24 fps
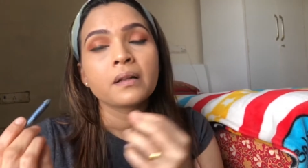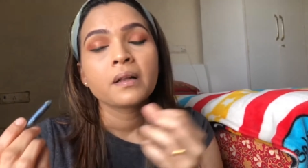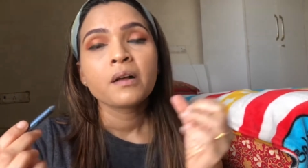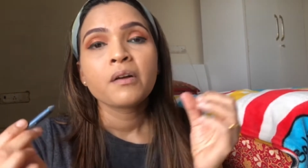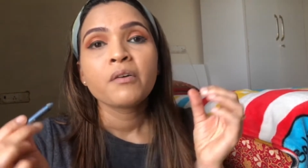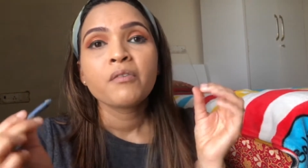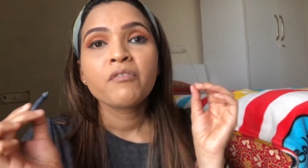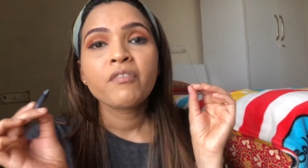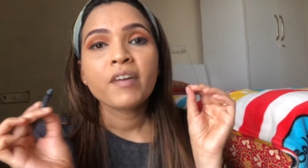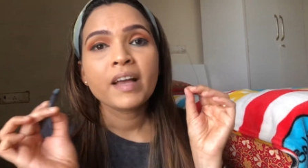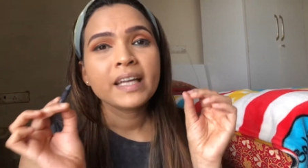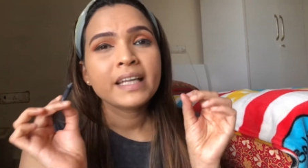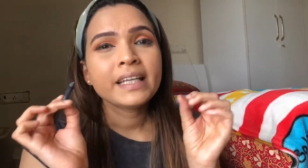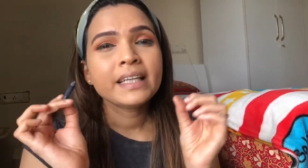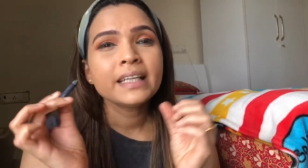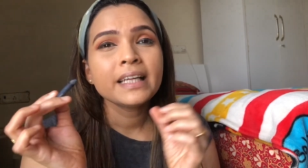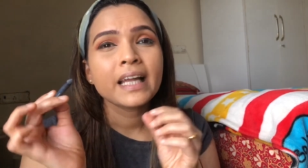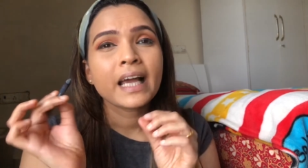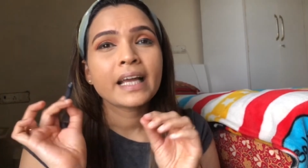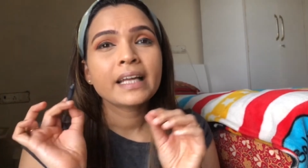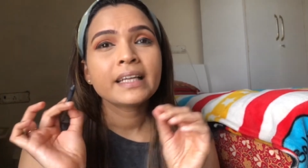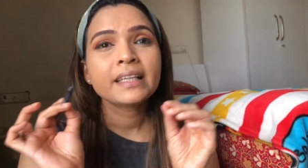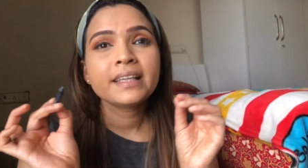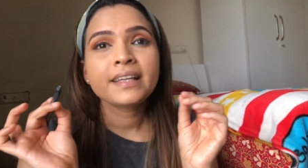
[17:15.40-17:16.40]
very
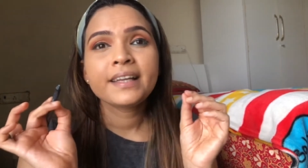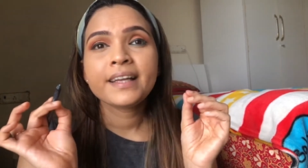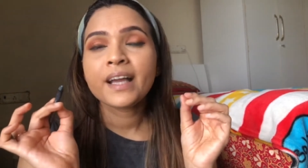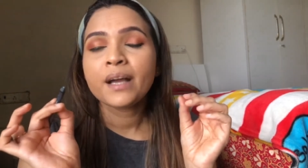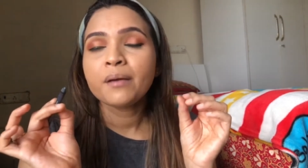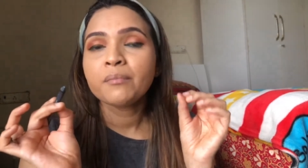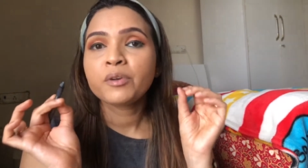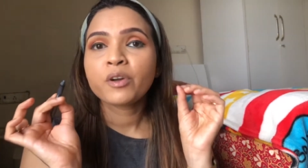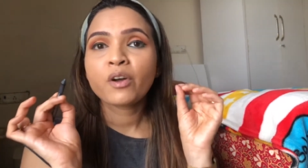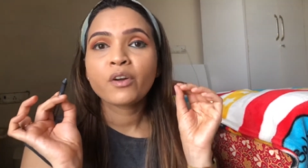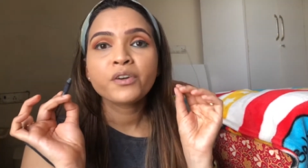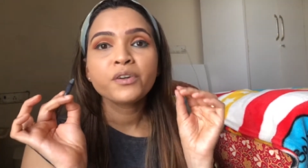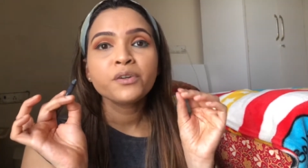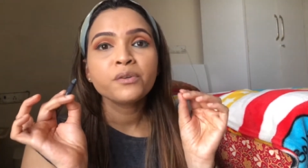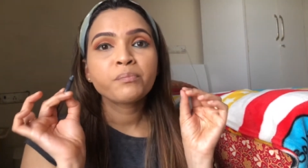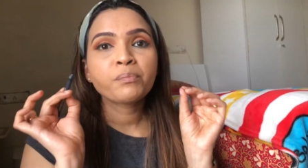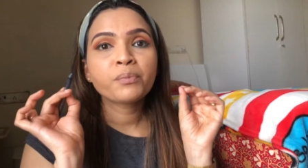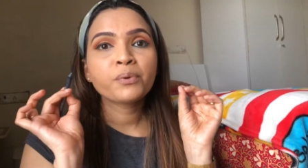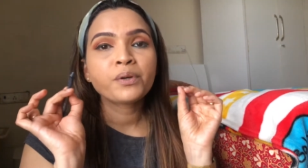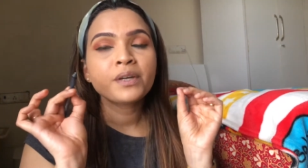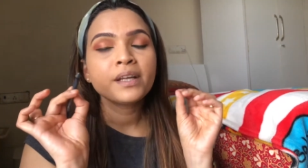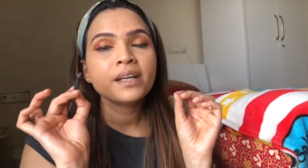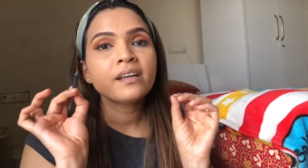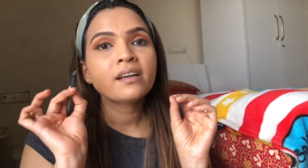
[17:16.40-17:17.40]
lightly i'm not
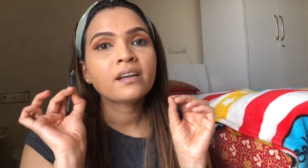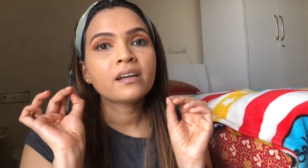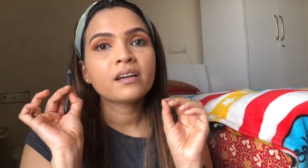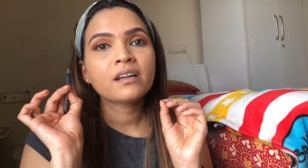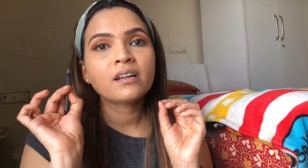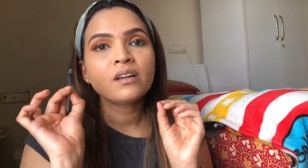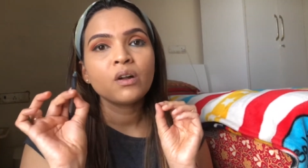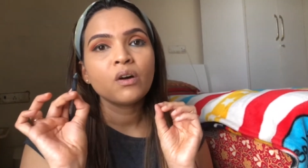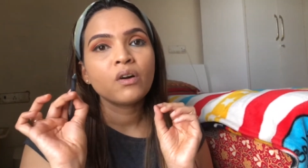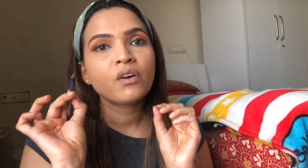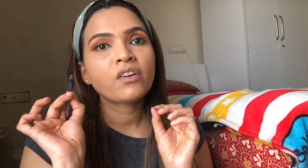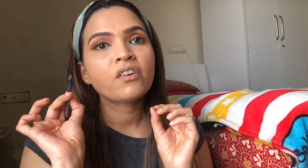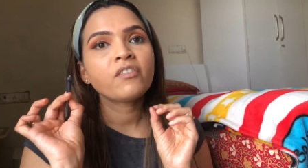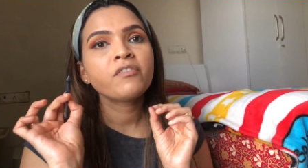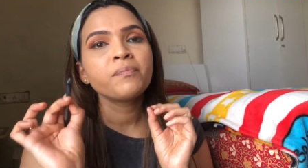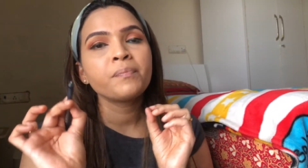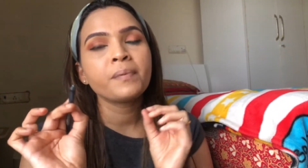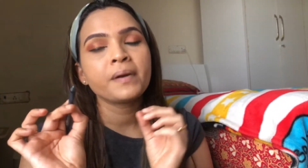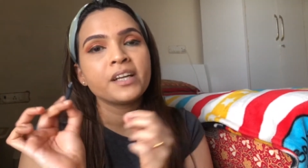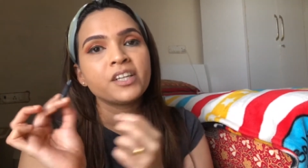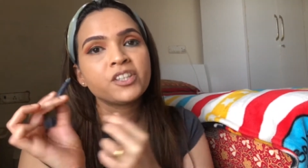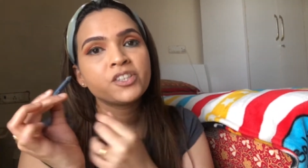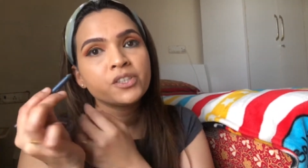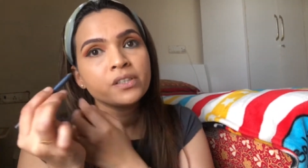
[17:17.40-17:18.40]
putting a lot of
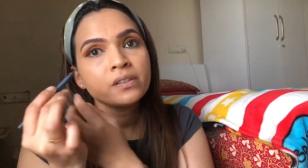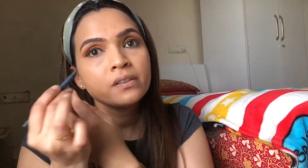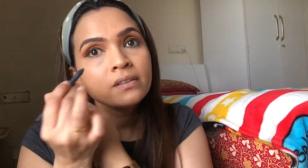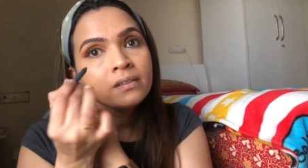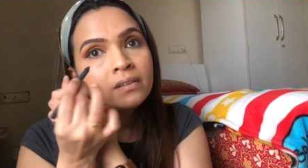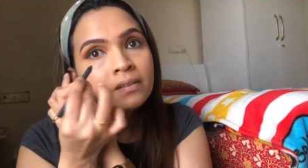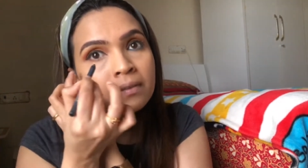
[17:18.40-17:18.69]
pressure